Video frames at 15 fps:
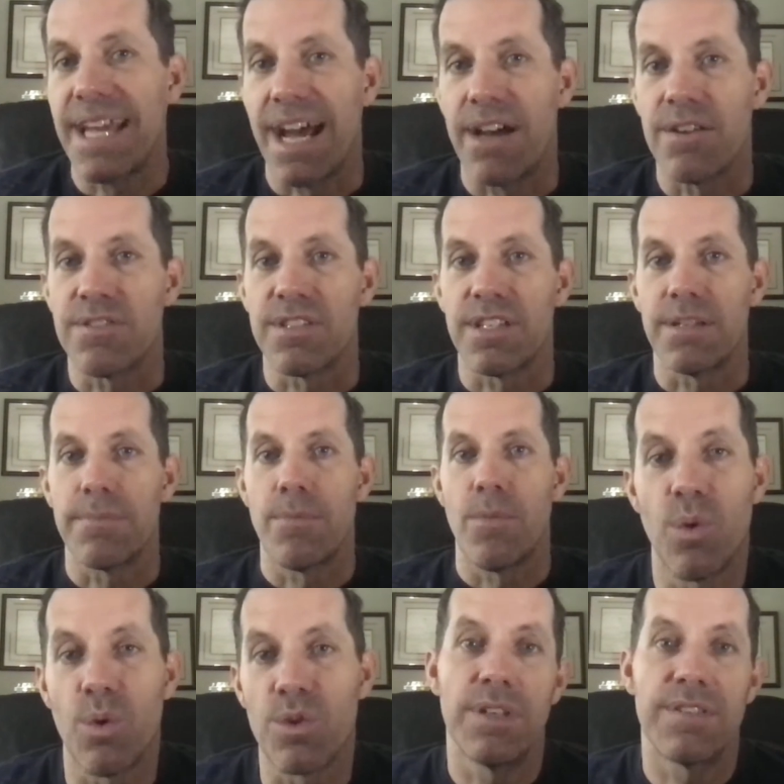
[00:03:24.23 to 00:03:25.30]
housing
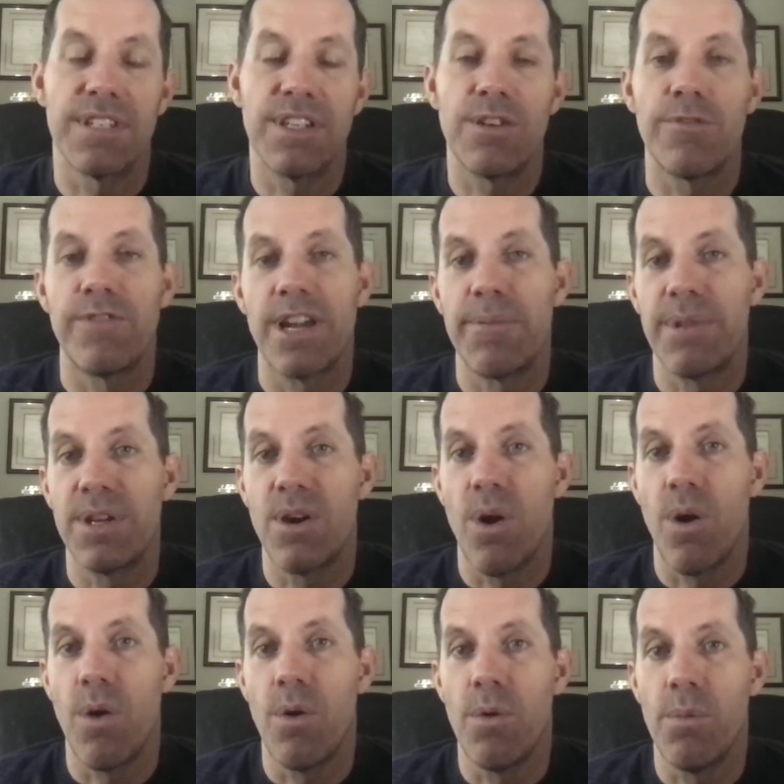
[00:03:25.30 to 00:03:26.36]
or a single family
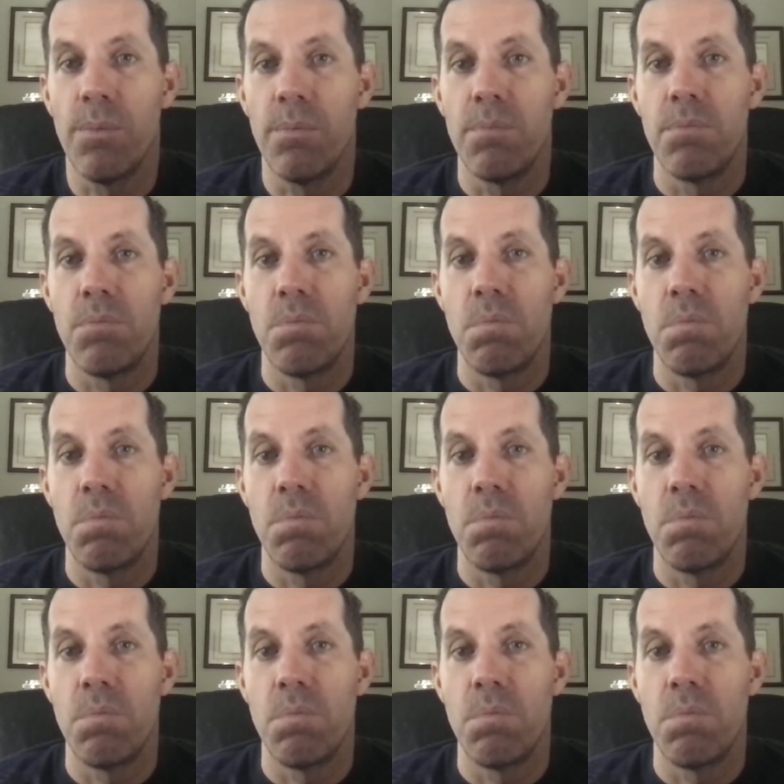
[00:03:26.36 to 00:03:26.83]
home